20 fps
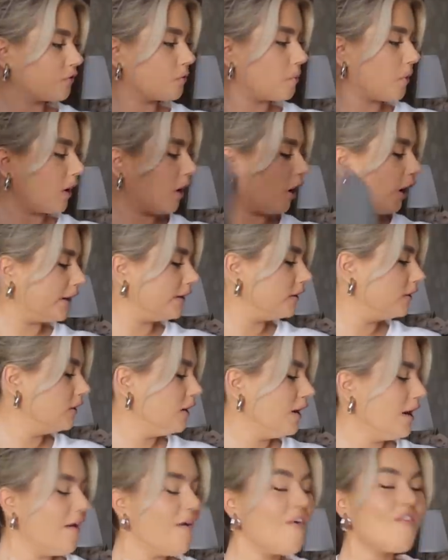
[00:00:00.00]
from online.
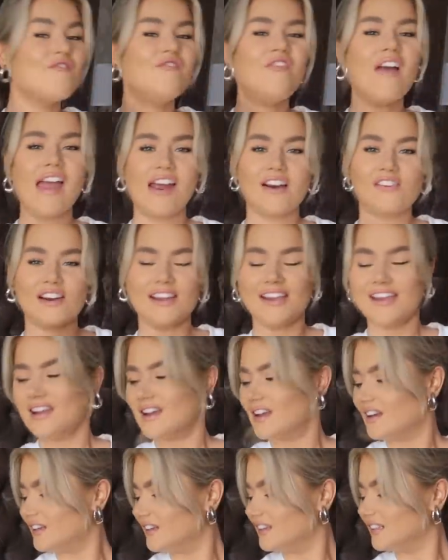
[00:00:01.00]
Very,
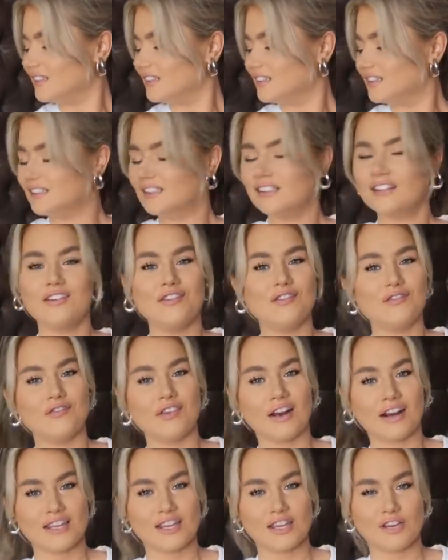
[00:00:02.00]

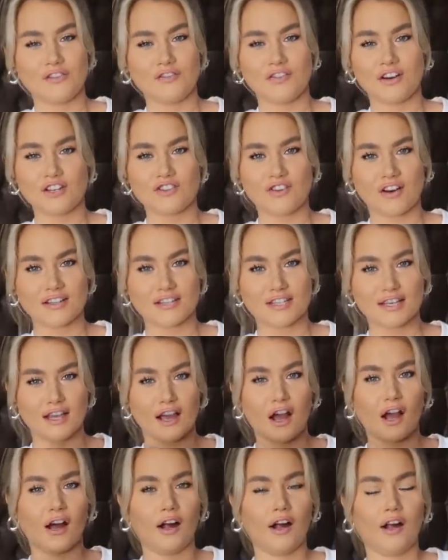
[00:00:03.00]
very cute, very dressy.
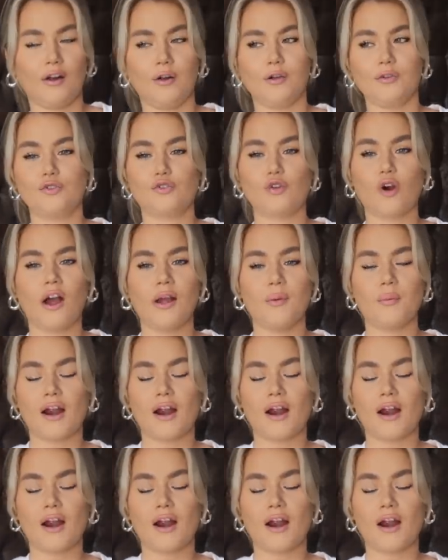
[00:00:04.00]
I'll try